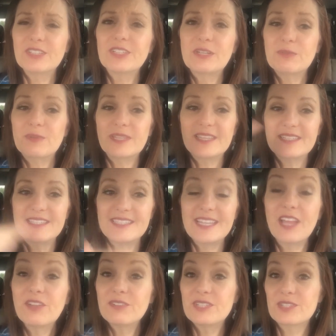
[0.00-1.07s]
look at what the
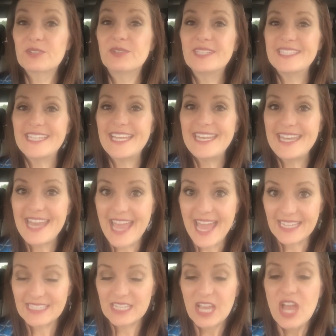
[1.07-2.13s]
seller is going to
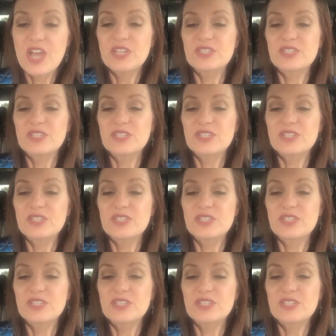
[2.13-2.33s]
net.